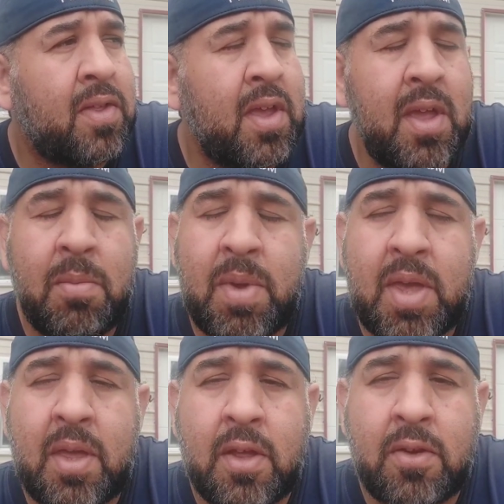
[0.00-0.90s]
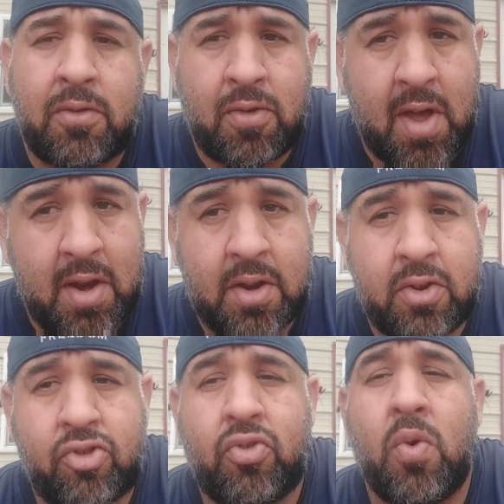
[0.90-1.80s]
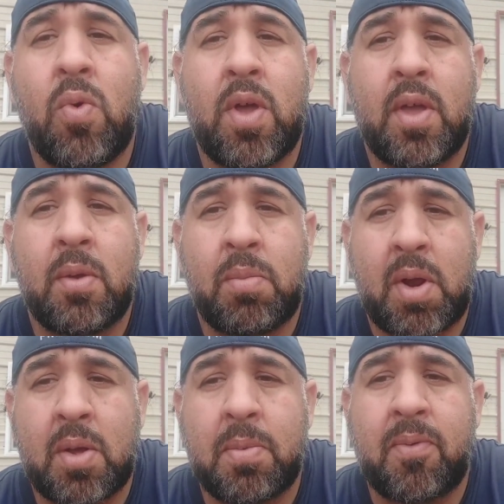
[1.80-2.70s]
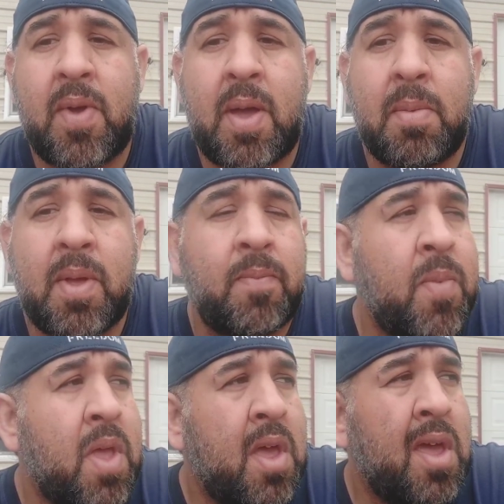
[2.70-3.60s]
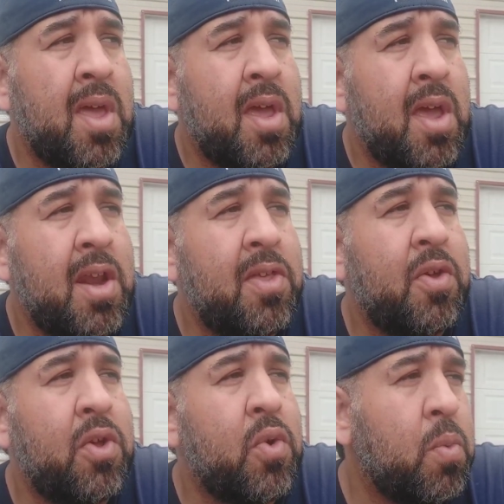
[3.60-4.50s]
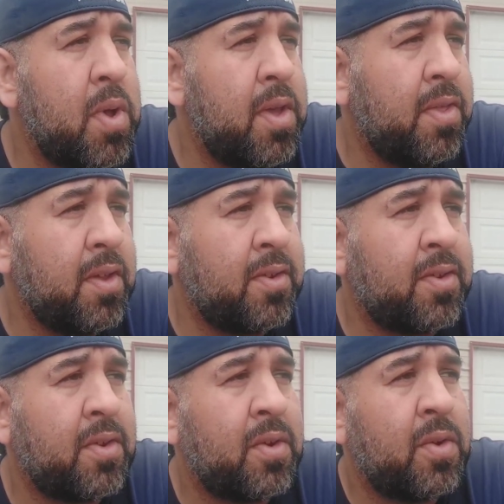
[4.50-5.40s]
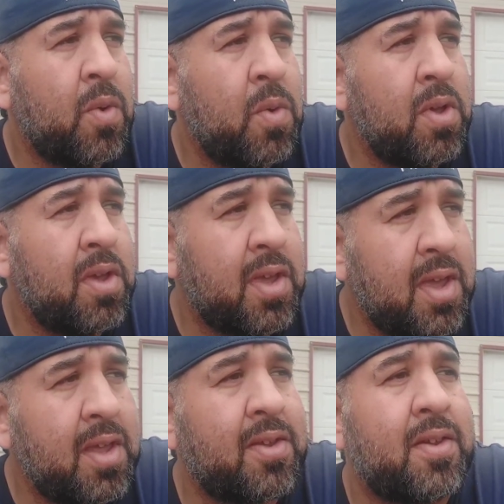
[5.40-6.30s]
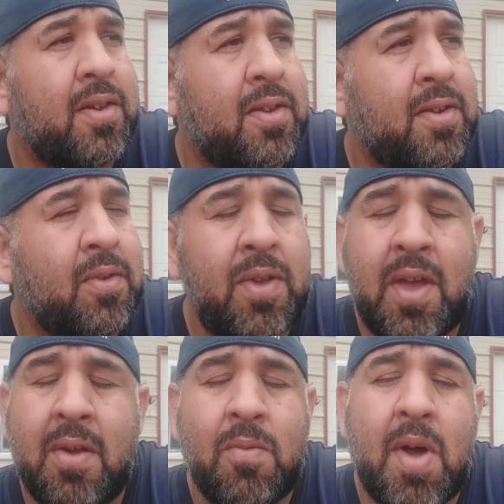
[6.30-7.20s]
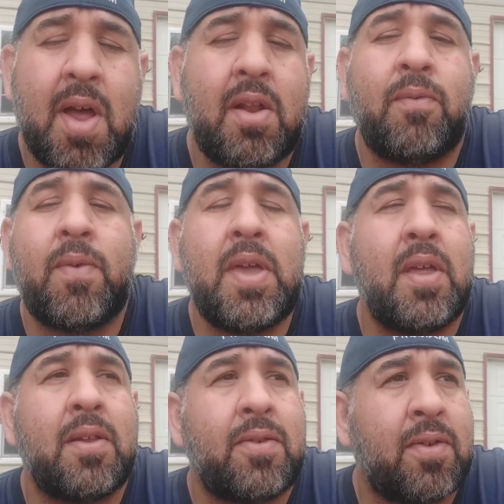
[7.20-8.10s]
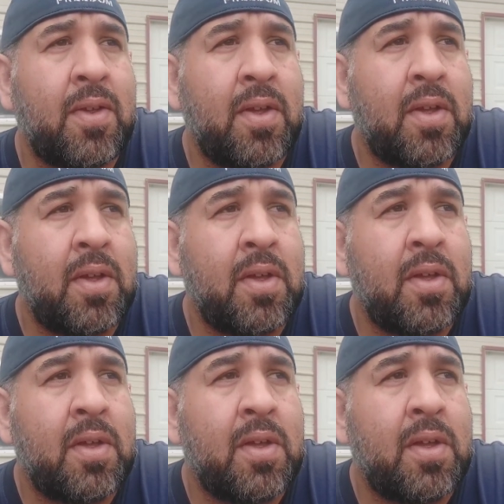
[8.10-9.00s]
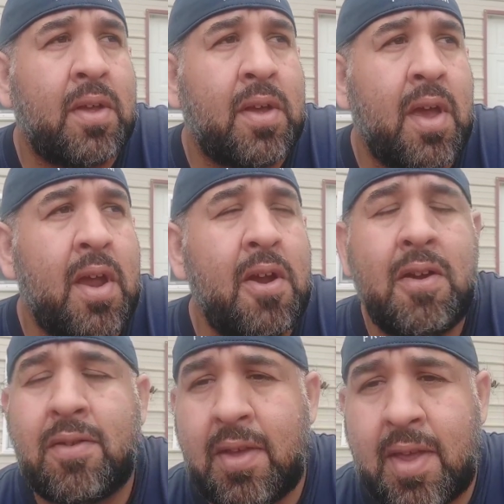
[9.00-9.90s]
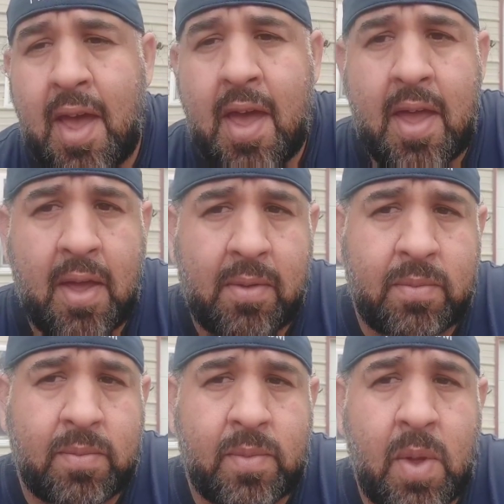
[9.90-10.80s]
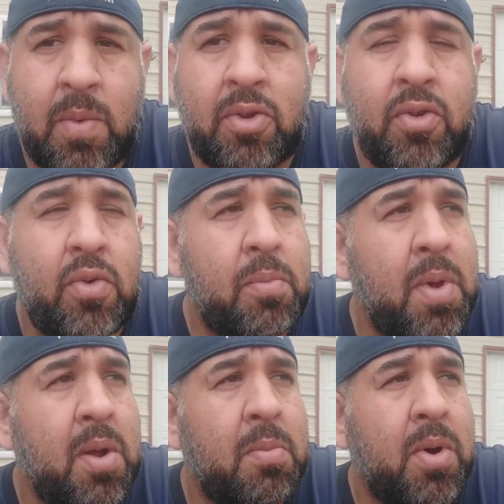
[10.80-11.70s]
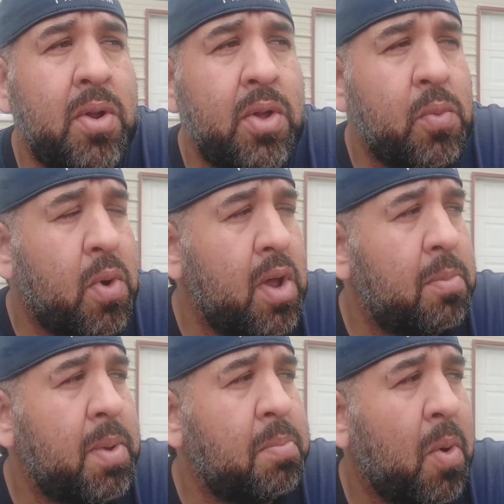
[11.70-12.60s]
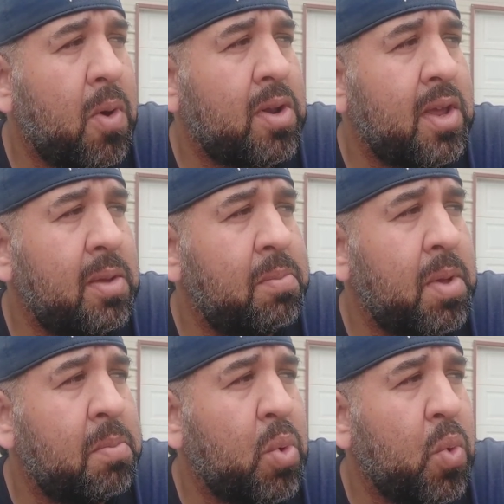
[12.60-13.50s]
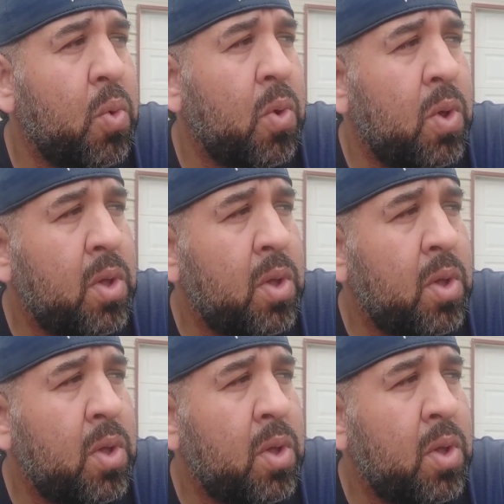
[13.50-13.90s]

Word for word: The enemy trying to destroy and break up a family. And either you're with us or you're against us. You can't ride the fence. Aaron CK, I want you to remember, you want to be part of Team Pitbull.